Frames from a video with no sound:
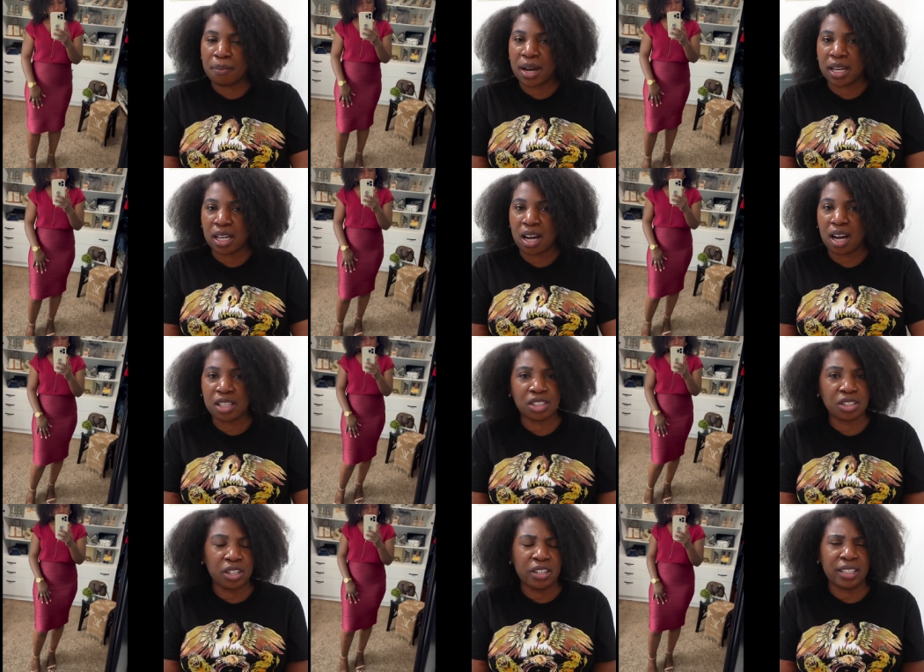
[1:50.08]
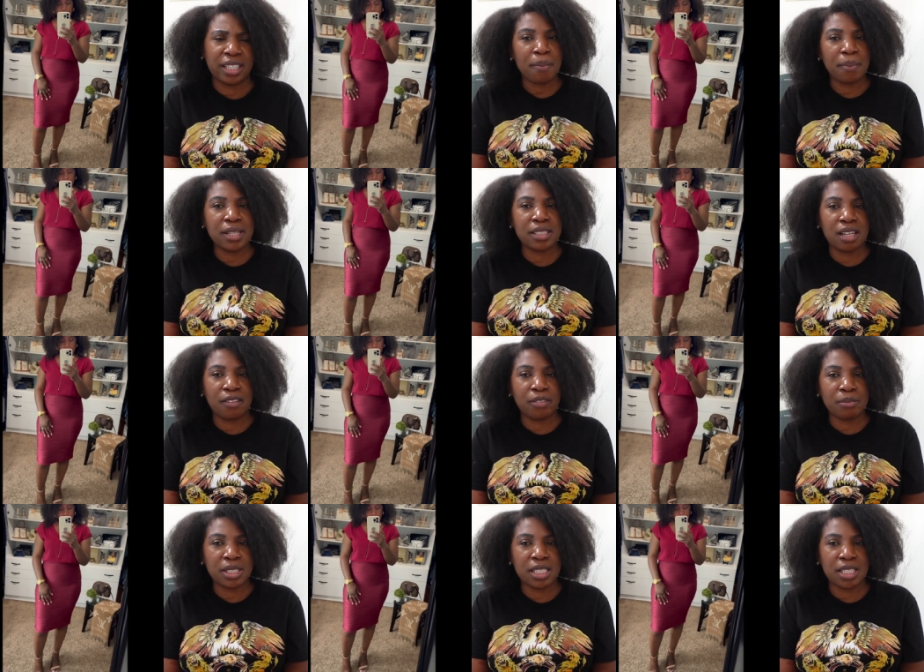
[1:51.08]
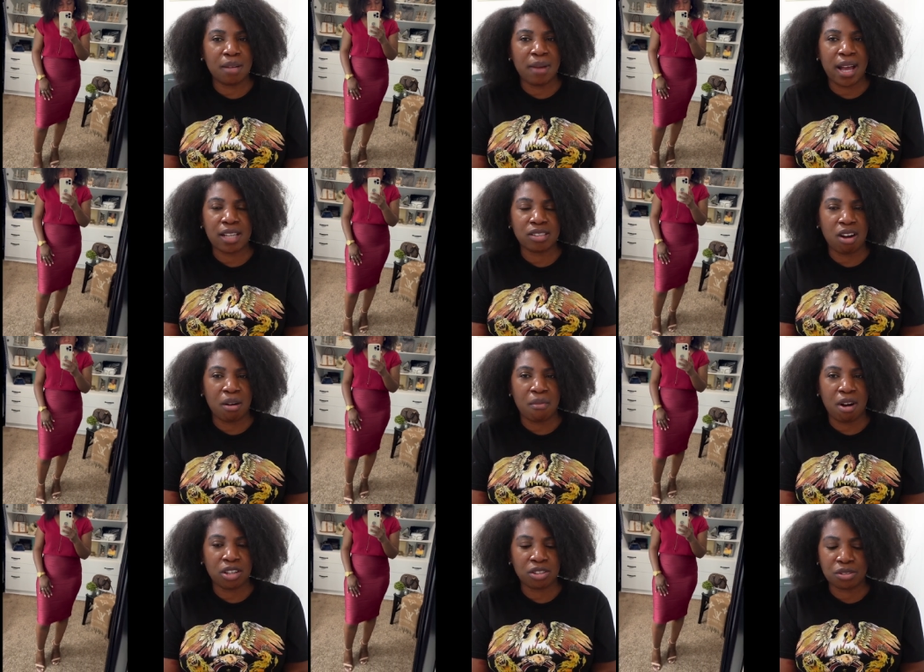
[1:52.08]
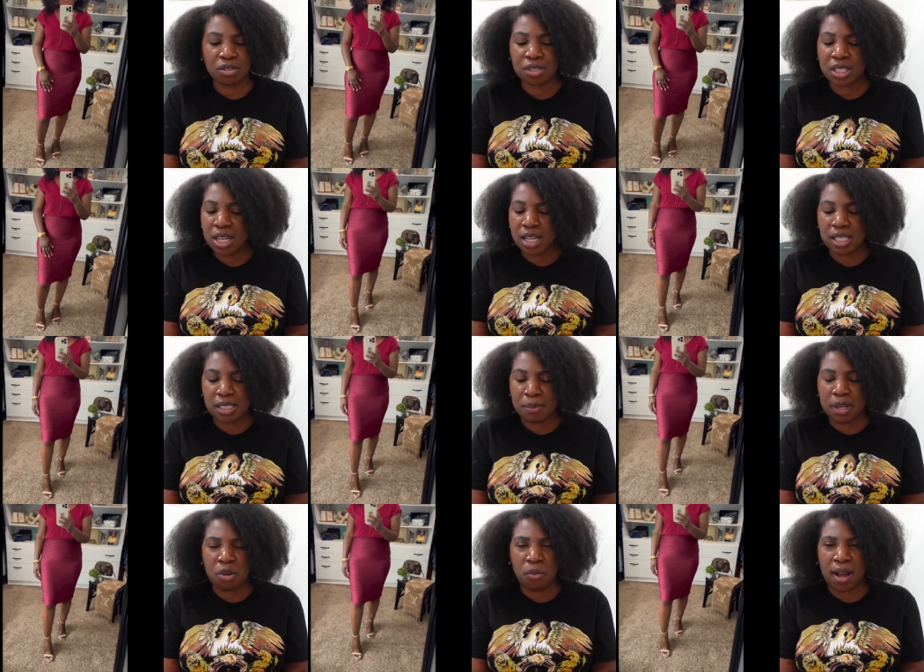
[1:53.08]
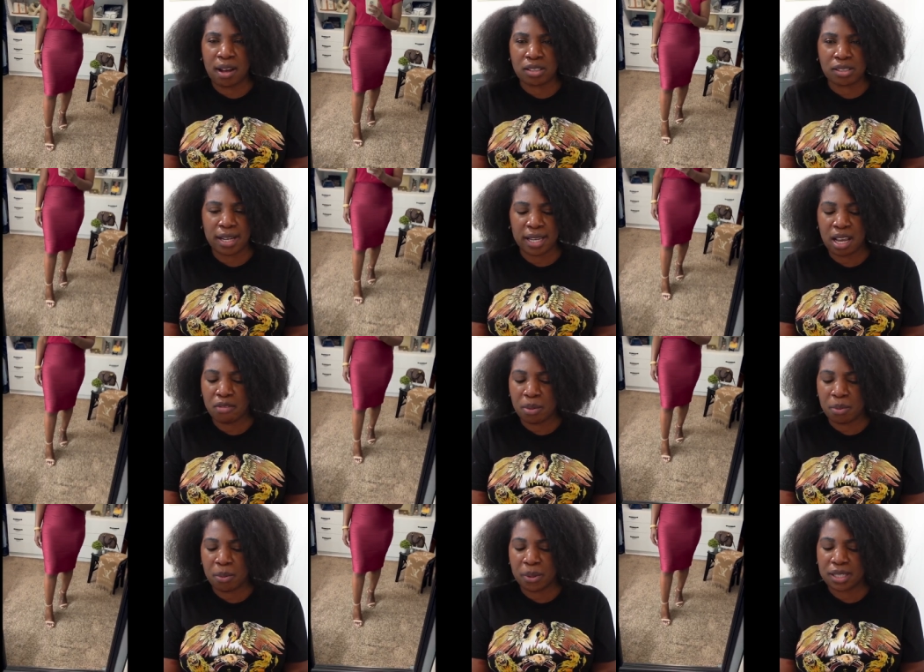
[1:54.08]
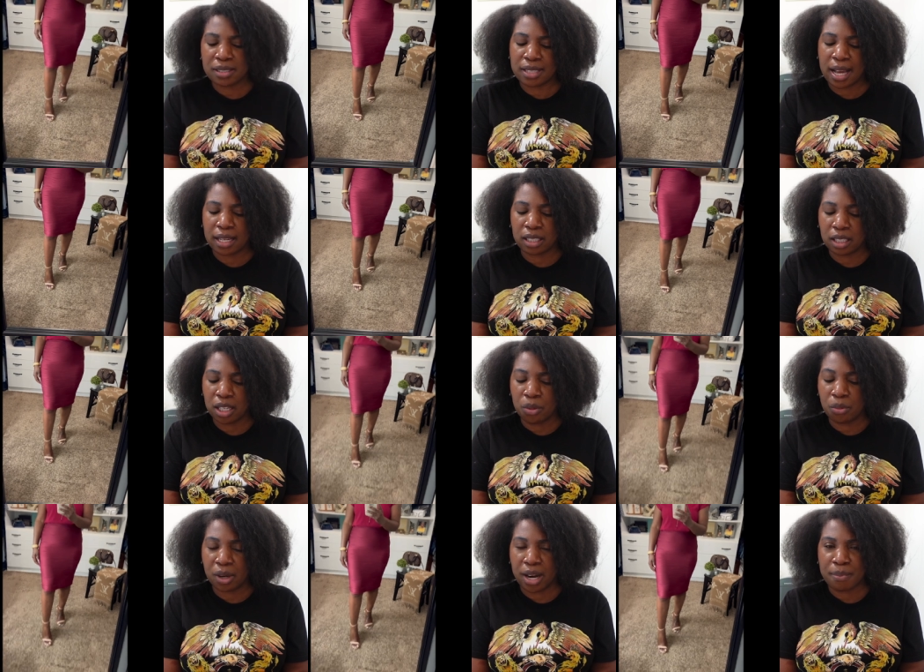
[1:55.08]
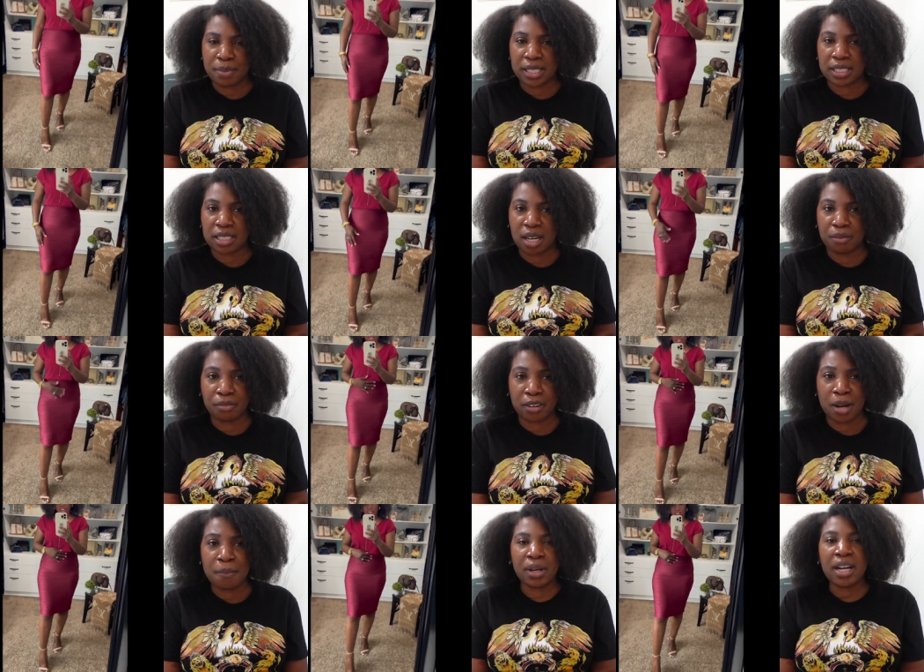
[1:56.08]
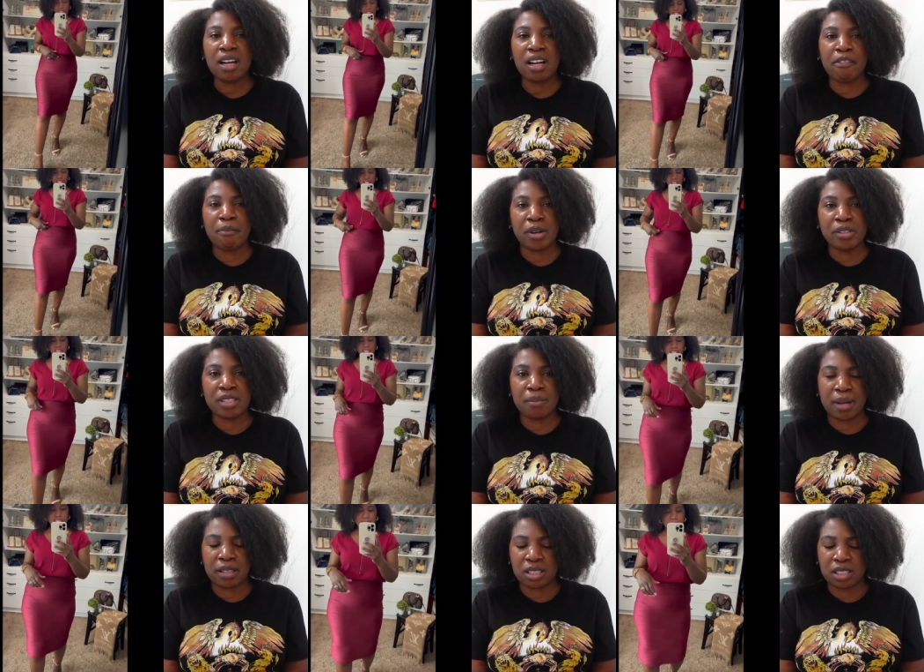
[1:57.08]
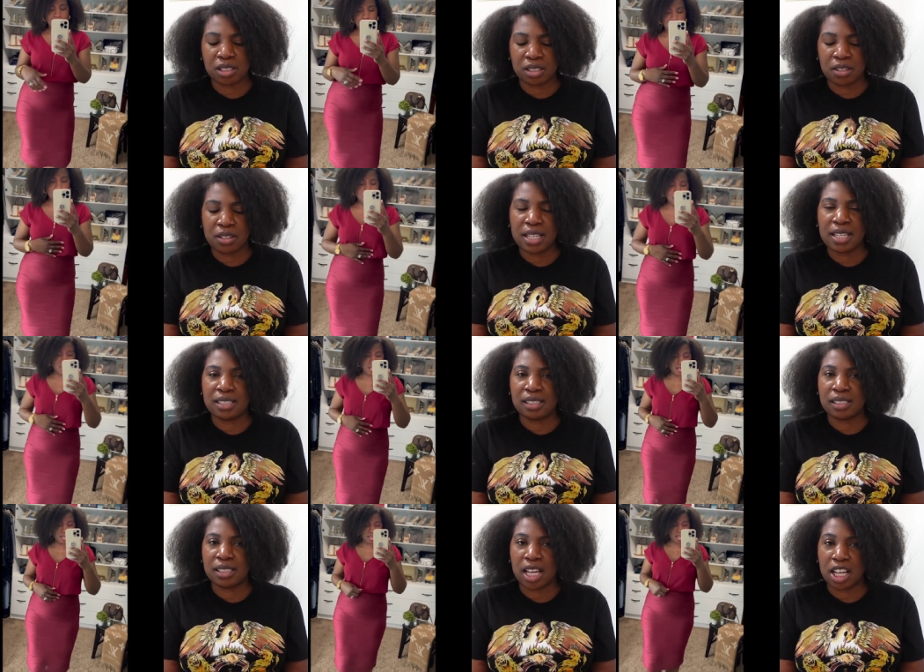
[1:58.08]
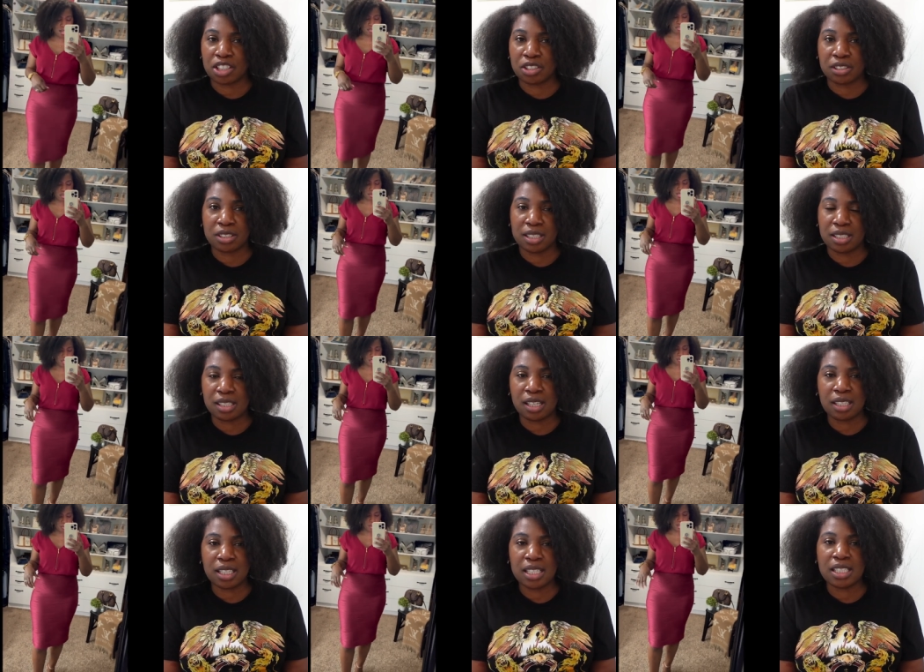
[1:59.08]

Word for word: bodycon skirt that I picked up from T J Maxx or Marshalls. It's been a while, so I can't remember exactly where I picked it up from. What I love most about this skirt is the textured detail in